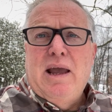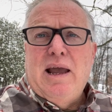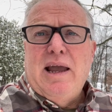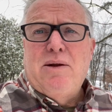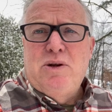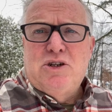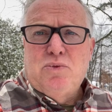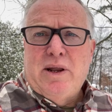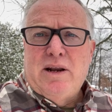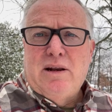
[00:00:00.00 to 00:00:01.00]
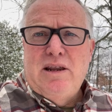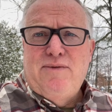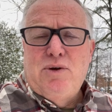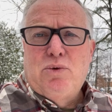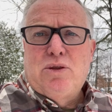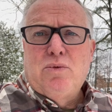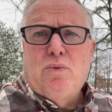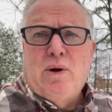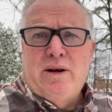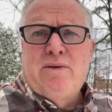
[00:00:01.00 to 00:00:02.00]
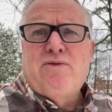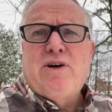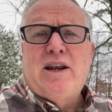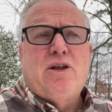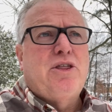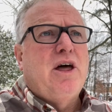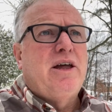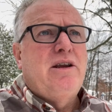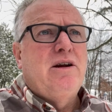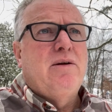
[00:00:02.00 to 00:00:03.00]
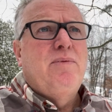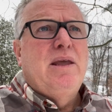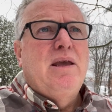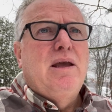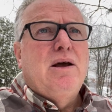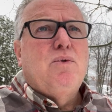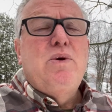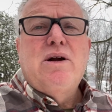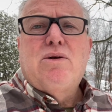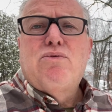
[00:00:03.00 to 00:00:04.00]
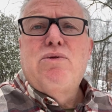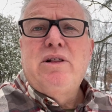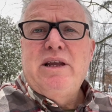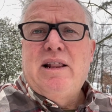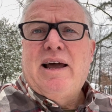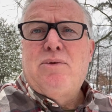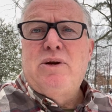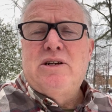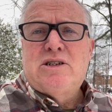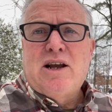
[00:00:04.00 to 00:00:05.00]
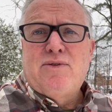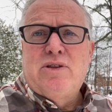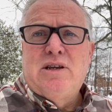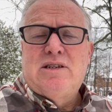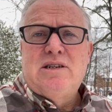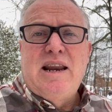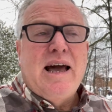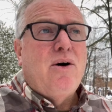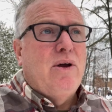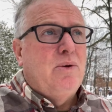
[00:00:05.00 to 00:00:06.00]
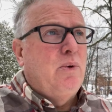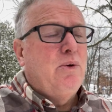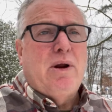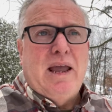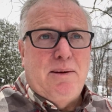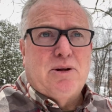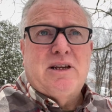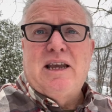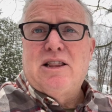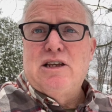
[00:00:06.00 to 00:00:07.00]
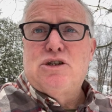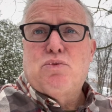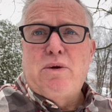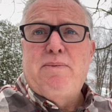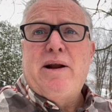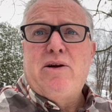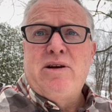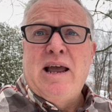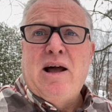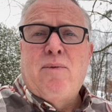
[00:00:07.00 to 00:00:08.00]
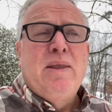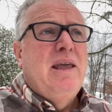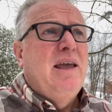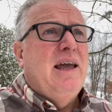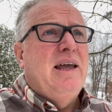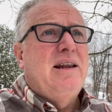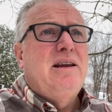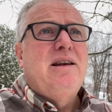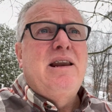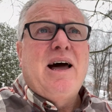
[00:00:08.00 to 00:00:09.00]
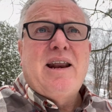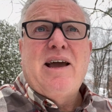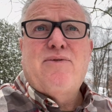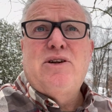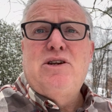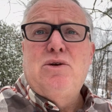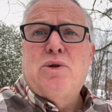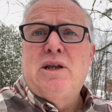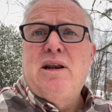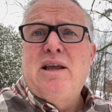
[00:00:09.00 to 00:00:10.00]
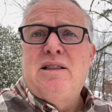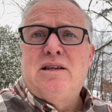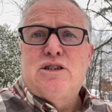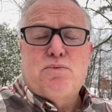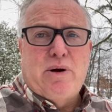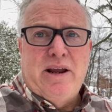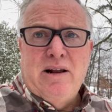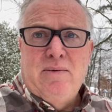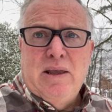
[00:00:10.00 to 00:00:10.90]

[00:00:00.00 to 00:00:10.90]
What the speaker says: And we just want to leave you with one final thought here. We are really glad we discovered this now, and we were able to get this repaired now and not have to deal with it in the spring